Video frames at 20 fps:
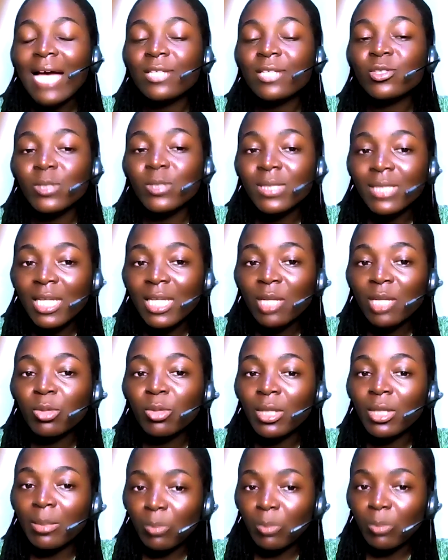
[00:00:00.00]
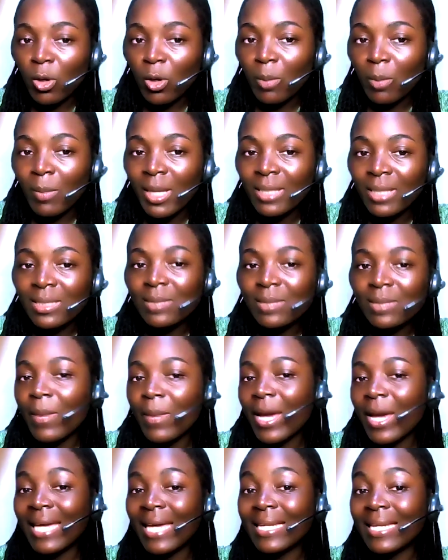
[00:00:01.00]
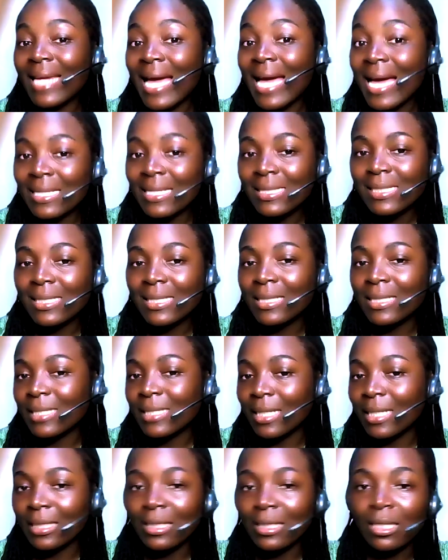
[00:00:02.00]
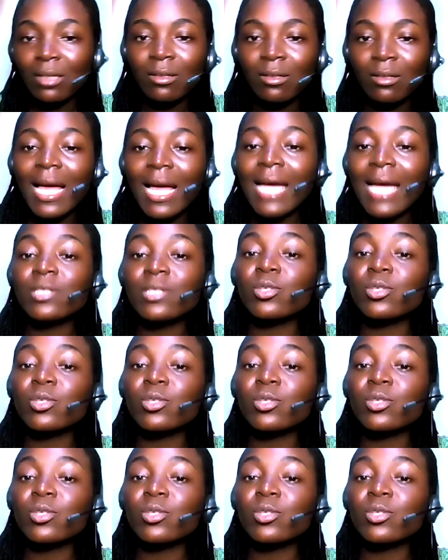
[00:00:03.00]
and sustainable employment by enhancing technical